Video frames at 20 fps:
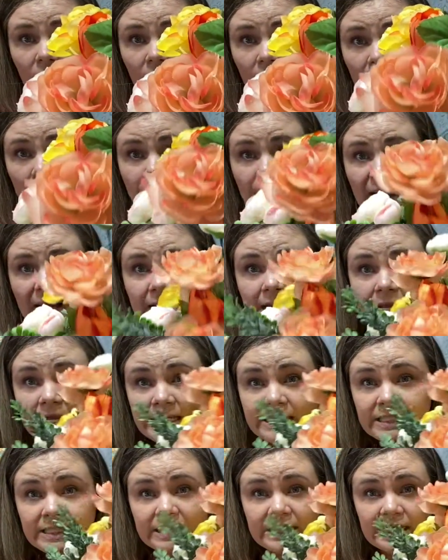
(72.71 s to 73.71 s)
And my
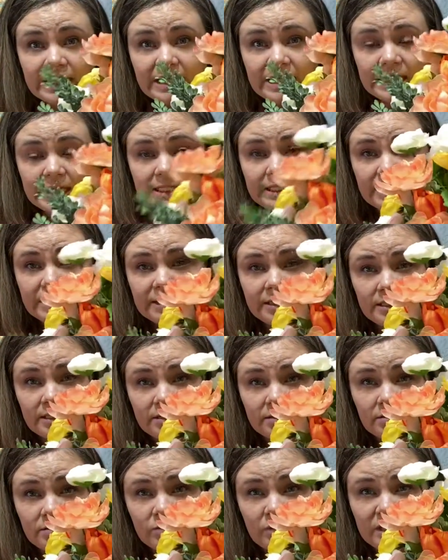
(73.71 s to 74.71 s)
niece did this. It
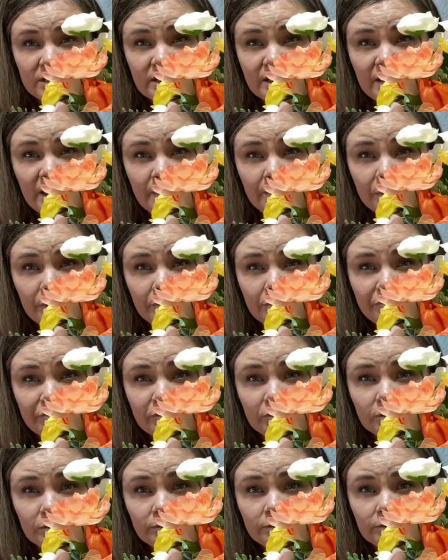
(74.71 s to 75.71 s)
isn't that
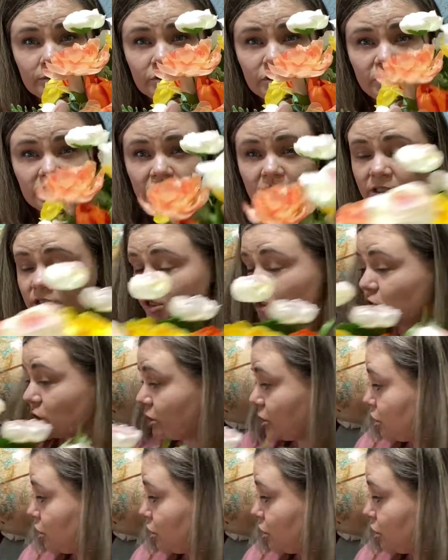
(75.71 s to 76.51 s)
beautiful? She did such a good